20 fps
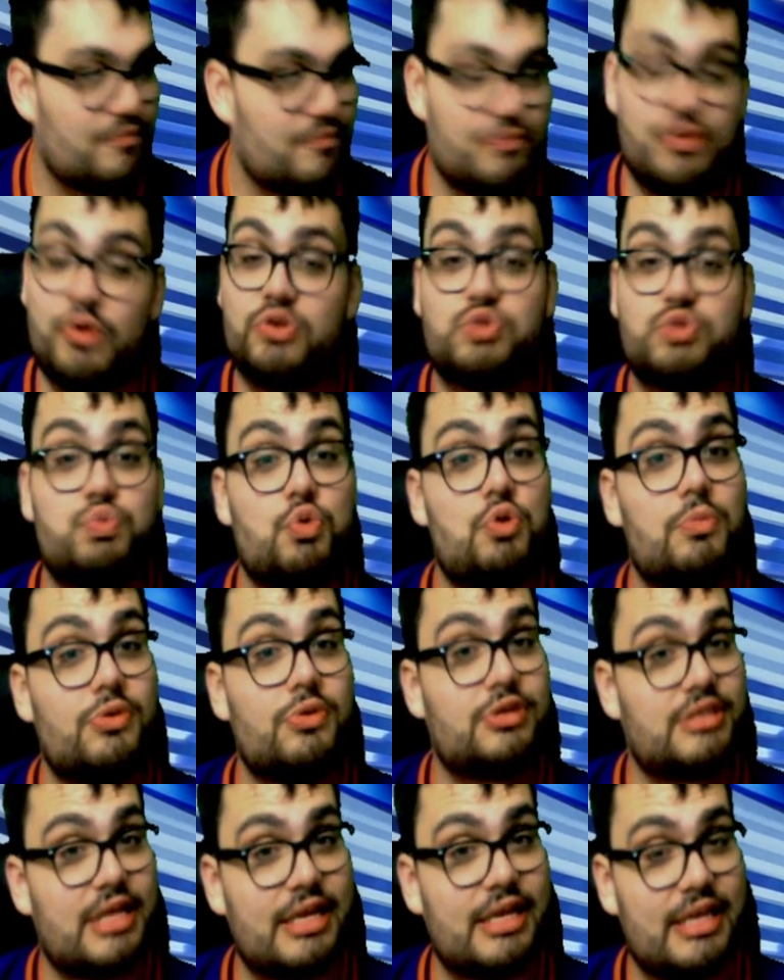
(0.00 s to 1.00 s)
There's
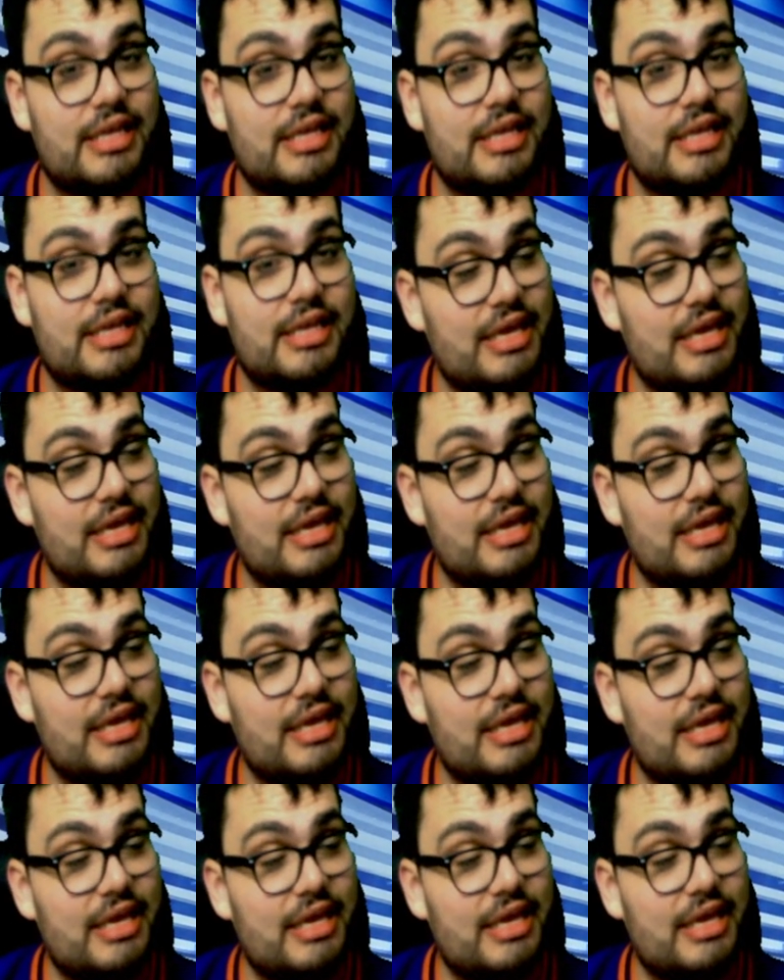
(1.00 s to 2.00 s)
rumors that he wasn't
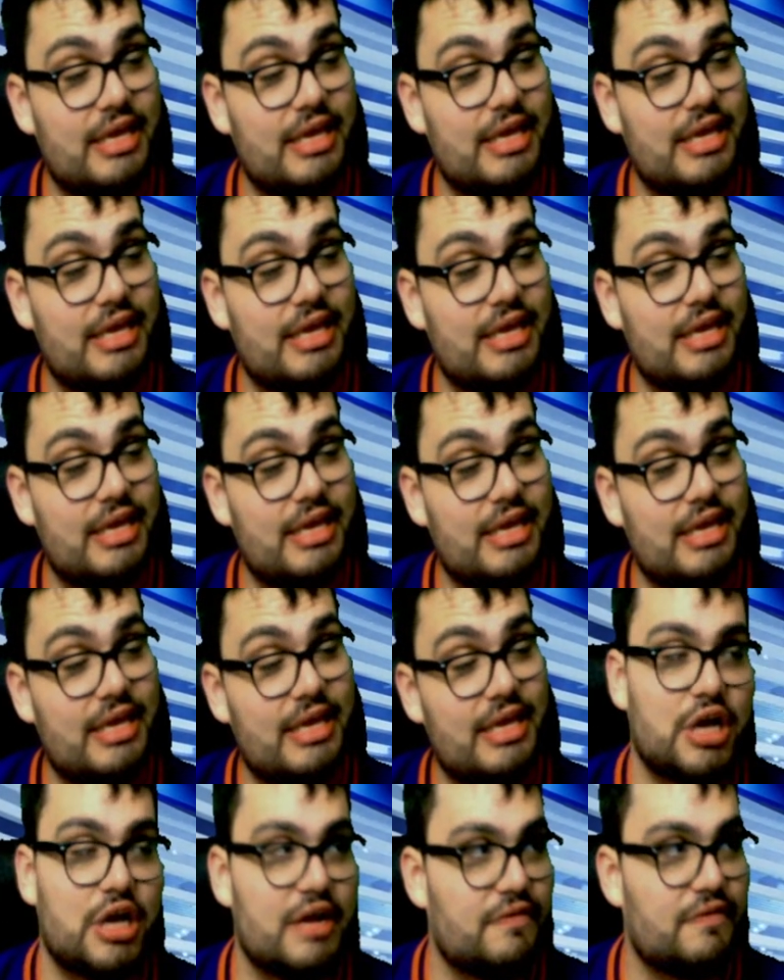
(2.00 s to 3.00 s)
getting along with
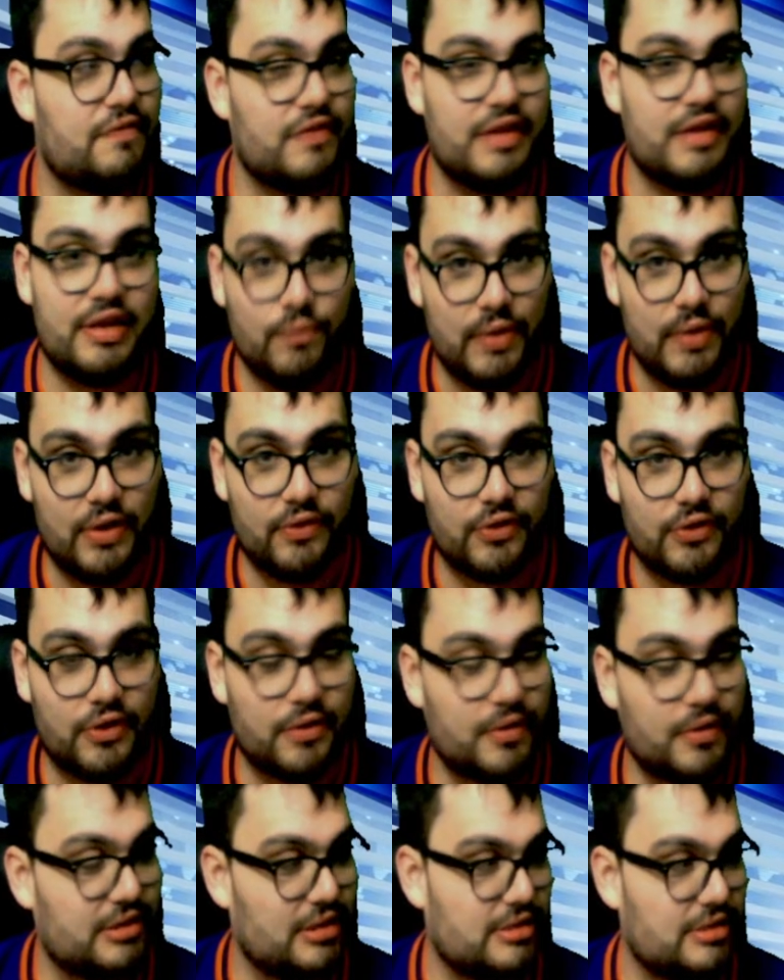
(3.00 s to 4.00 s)
Scheifele and Wheeler
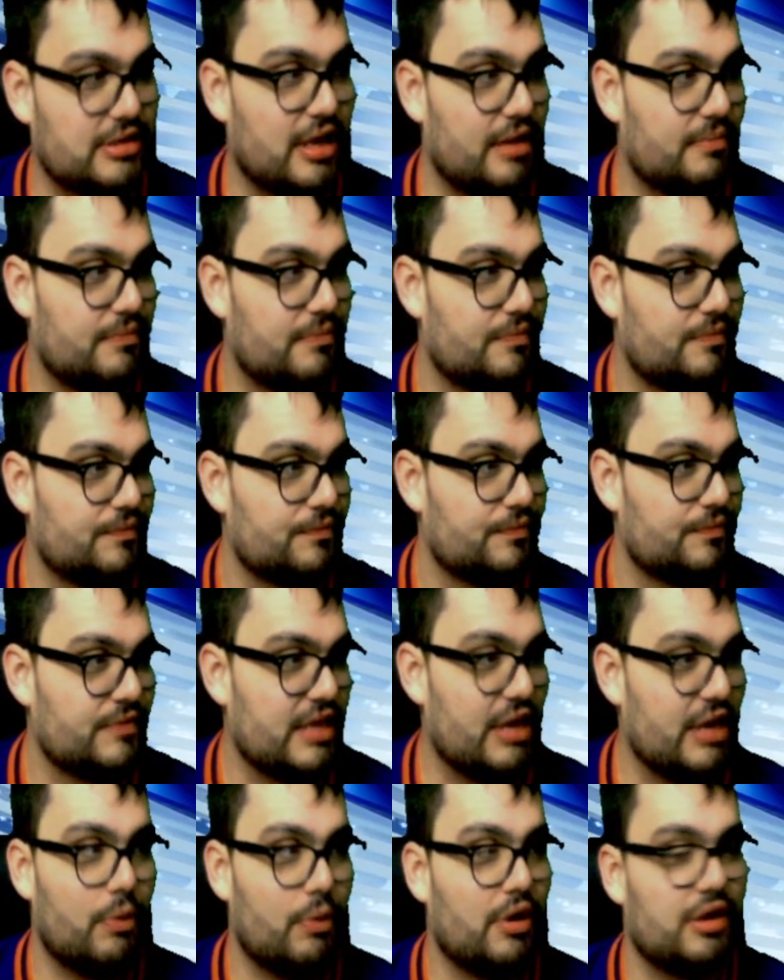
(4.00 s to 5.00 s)
at the time.
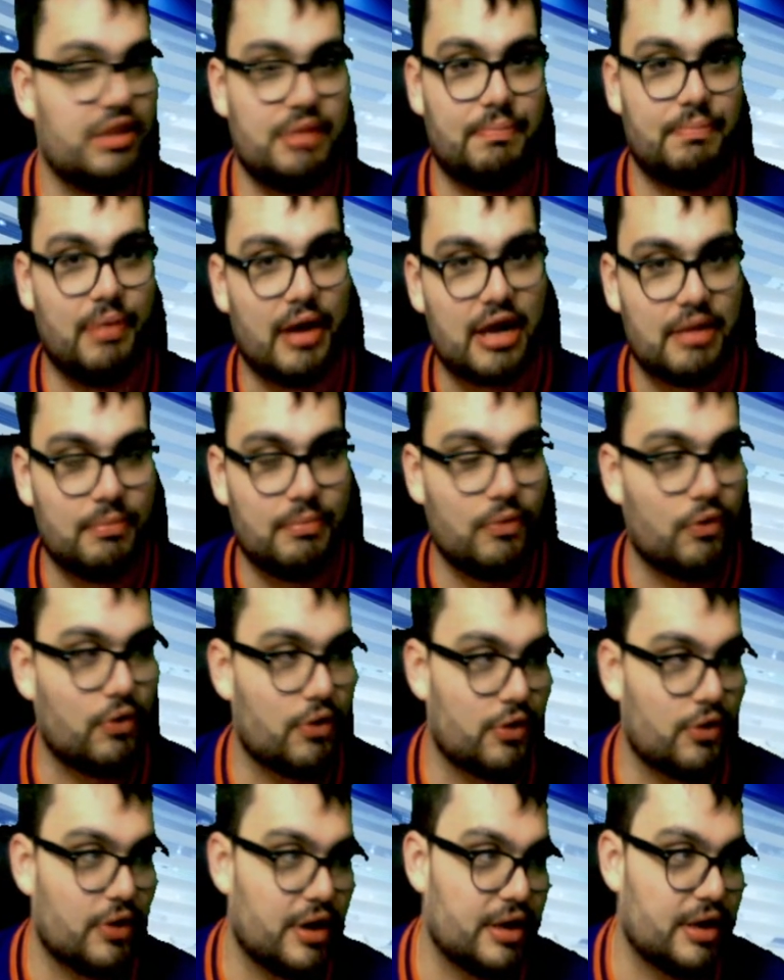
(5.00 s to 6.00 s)
He wanted to puck
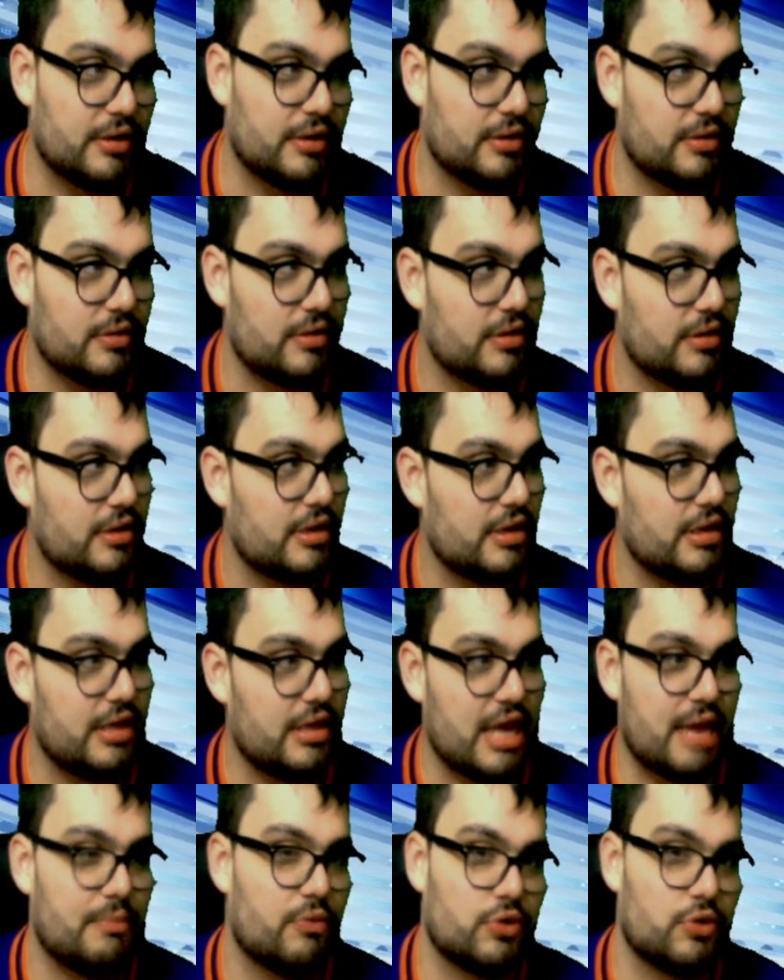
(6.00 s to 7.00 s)
more and
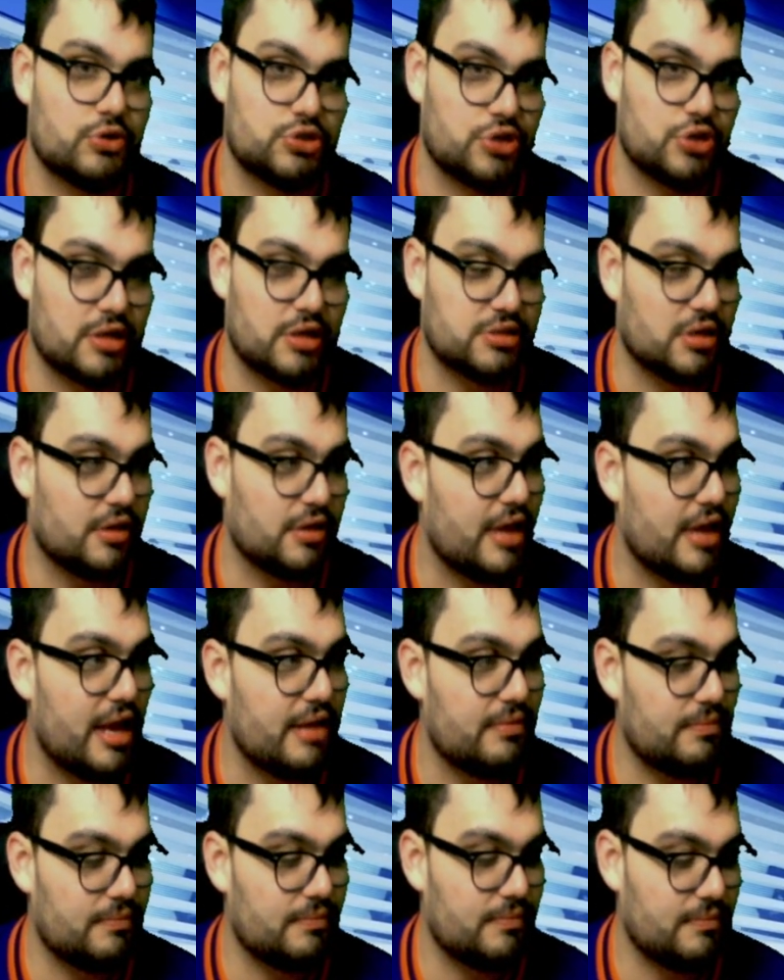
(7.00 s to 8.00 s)
get more shots on
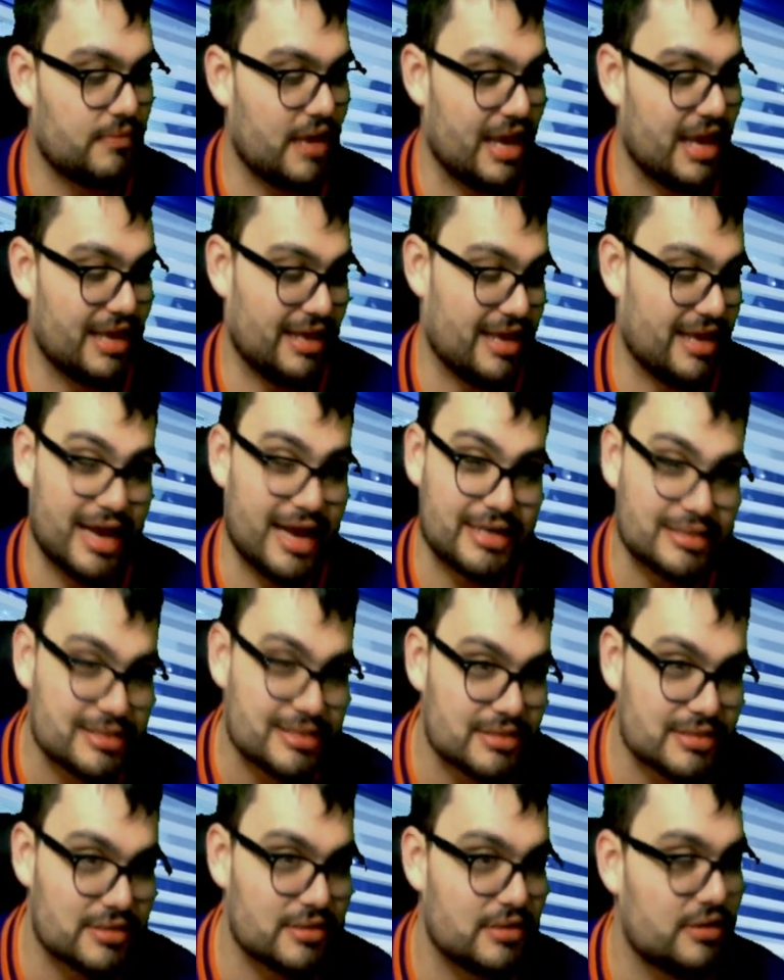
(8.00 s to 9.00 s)
net, I
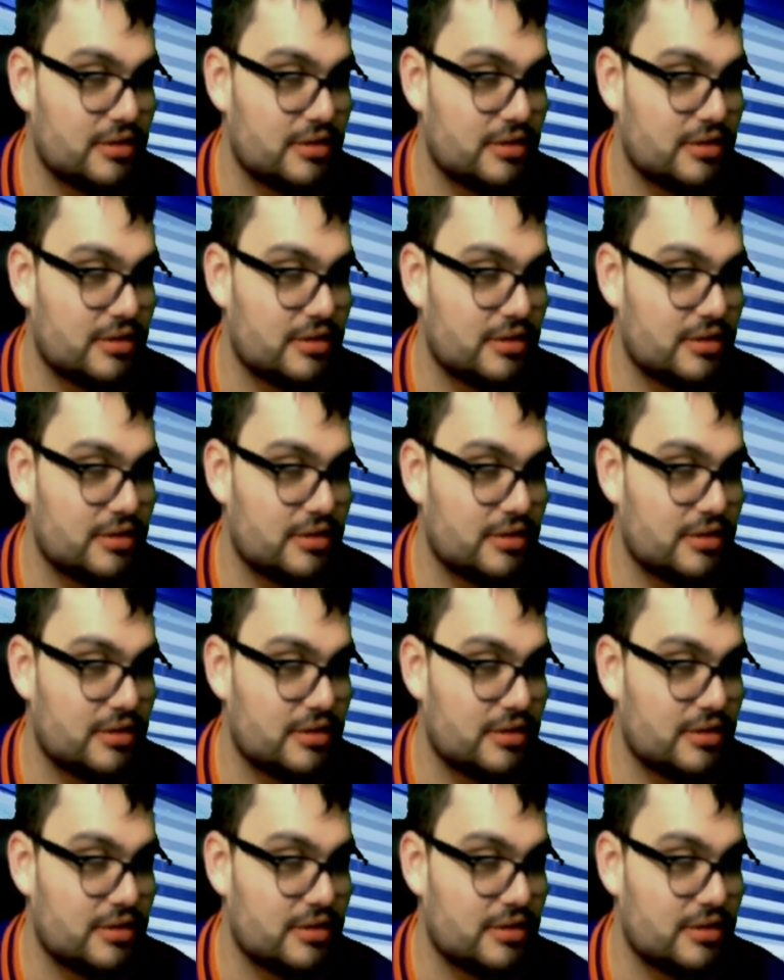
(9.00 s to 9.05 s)
guess.